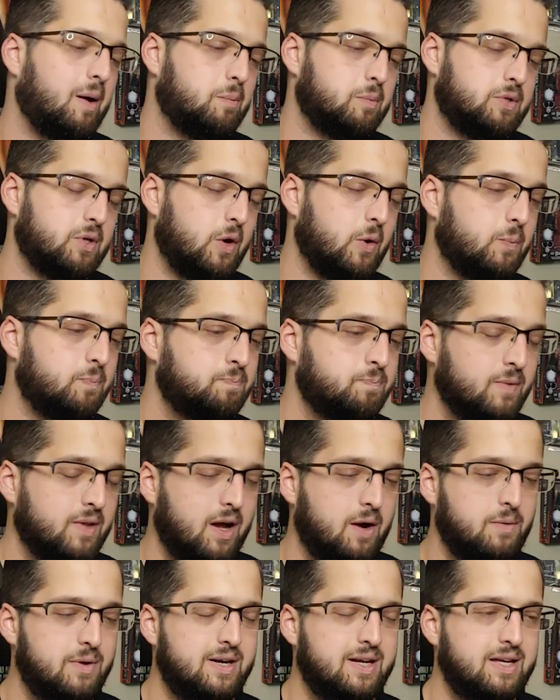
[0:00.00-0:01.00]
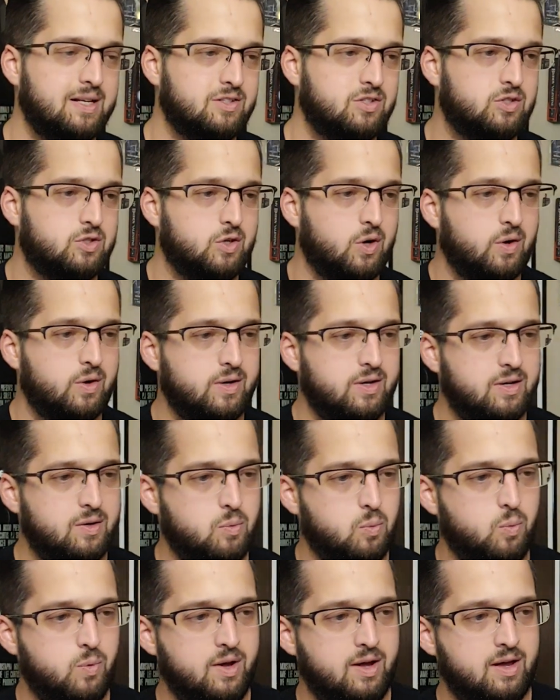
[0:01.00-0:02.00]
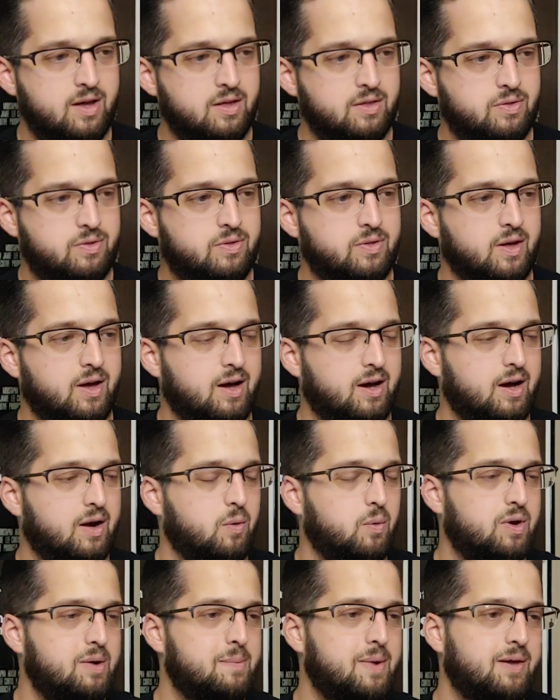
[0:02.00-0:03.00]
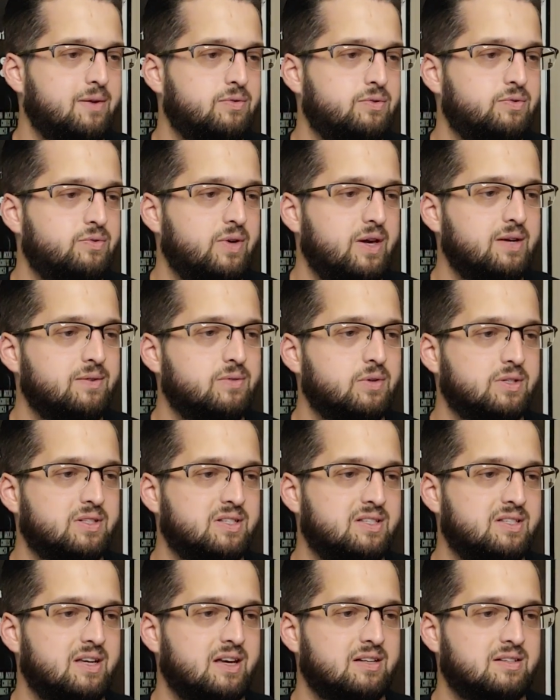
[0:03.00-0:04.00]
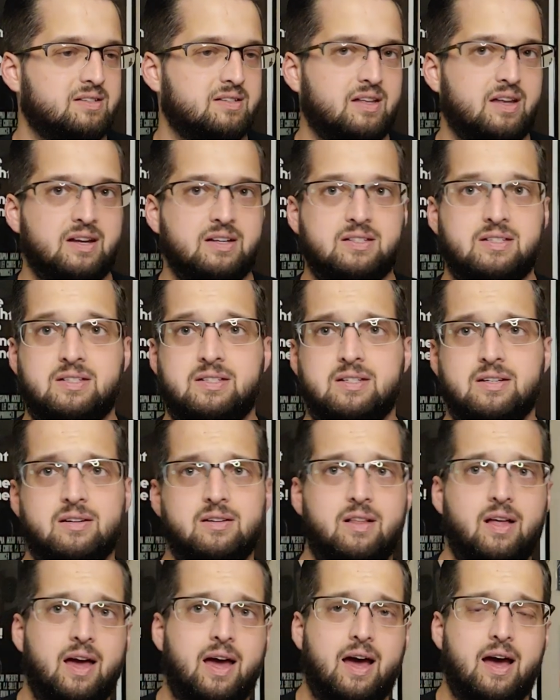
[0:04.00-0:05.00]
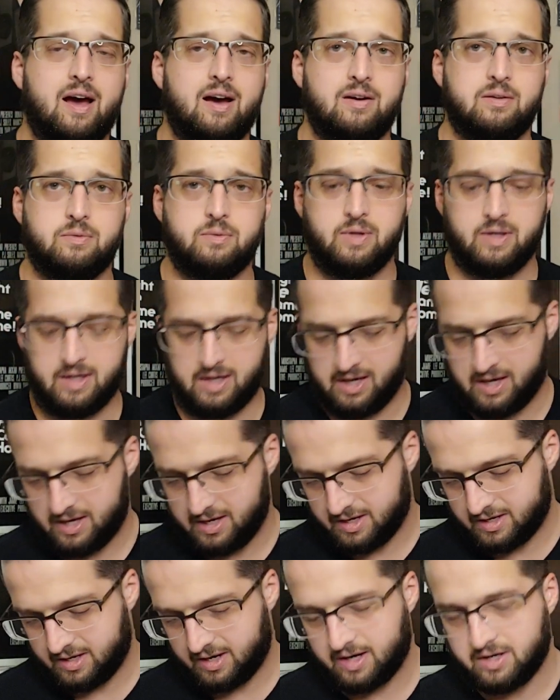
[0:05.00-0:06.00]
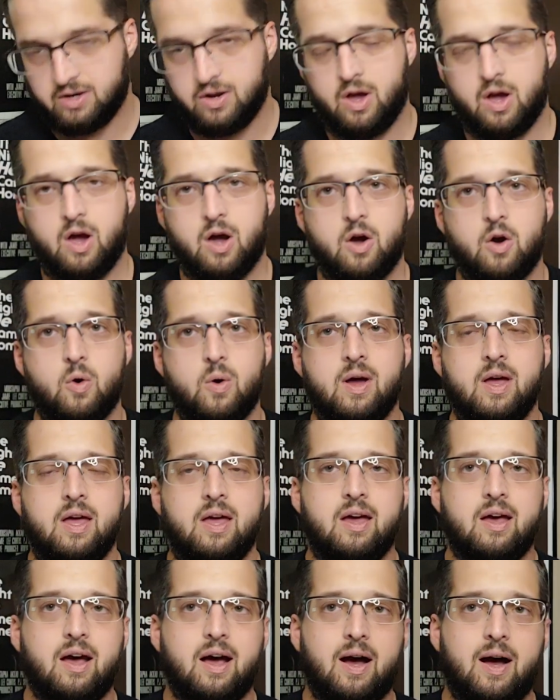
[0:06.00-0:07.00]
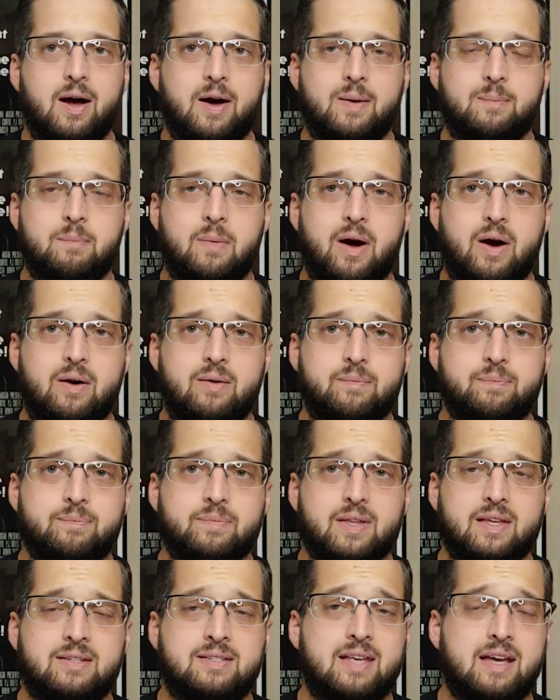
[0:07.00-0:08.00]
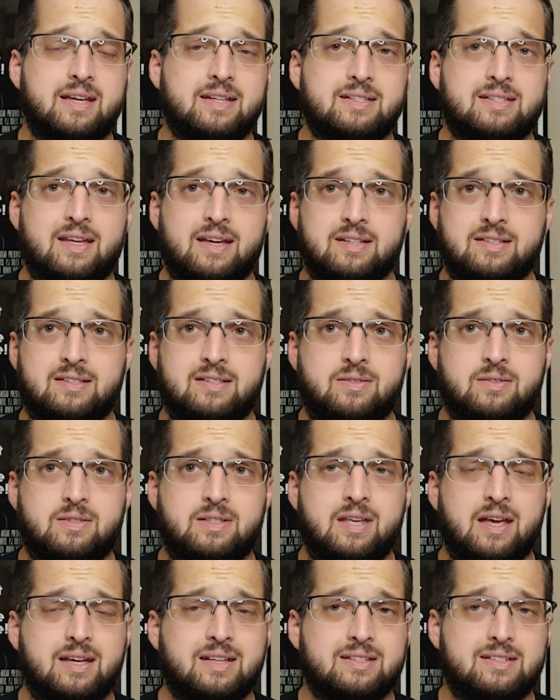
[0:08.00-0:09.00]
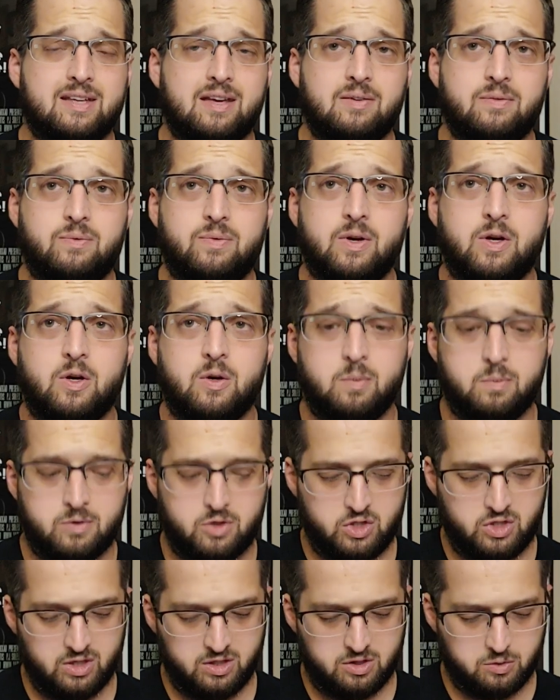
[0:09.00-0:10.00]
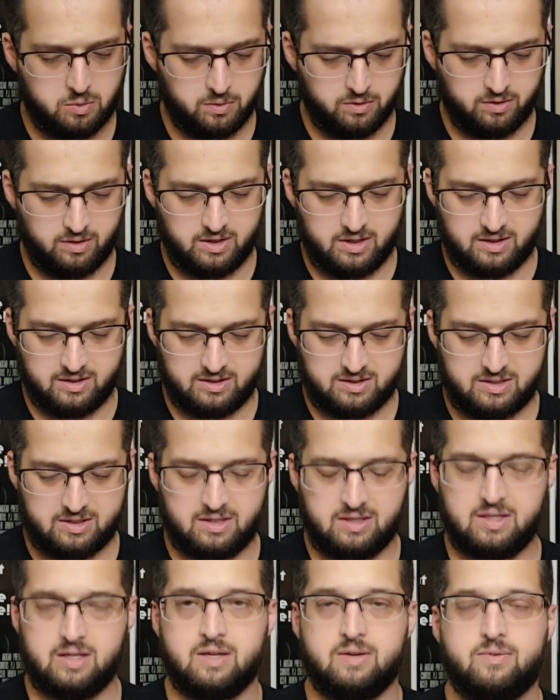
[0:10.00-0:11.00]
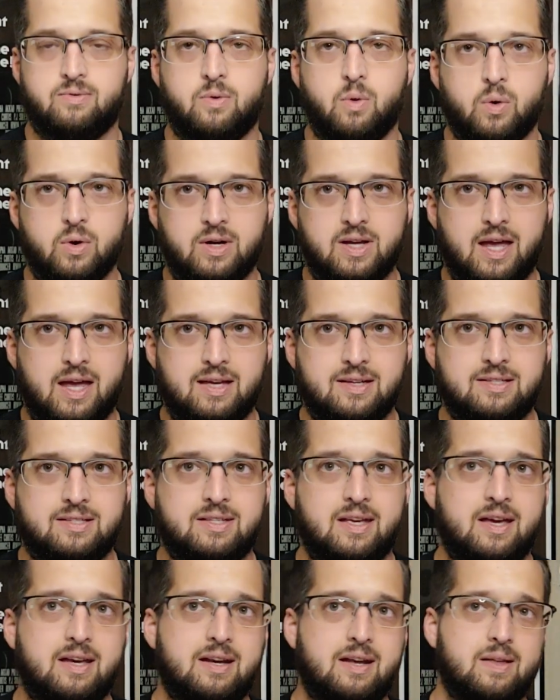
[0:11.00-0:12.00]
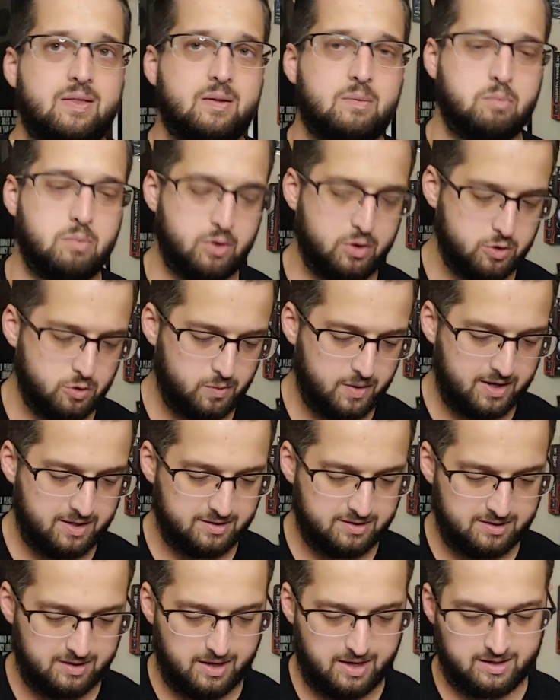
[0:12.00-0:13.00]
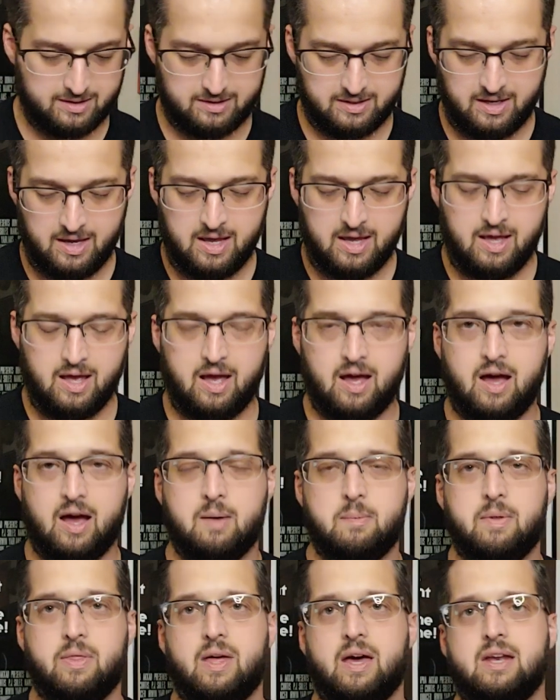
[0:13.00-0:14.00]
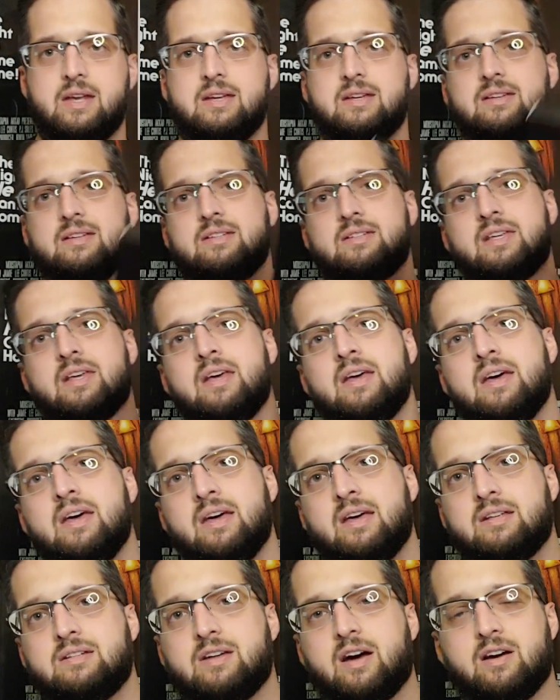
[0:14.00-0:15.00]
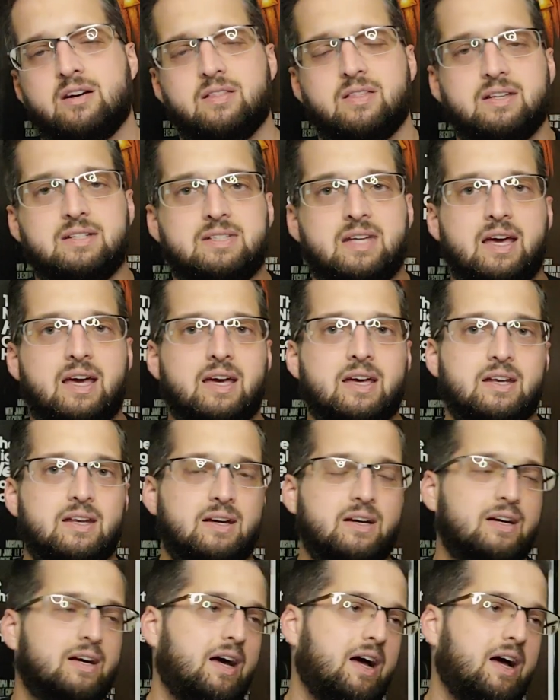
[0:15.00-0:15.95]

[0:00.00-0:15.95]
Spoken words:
So I want to get started with one of my favorite sets that I still have, and I know Second Sight Films just released the 4K set and the Blu-ray set, but that is Dawn of the Dead.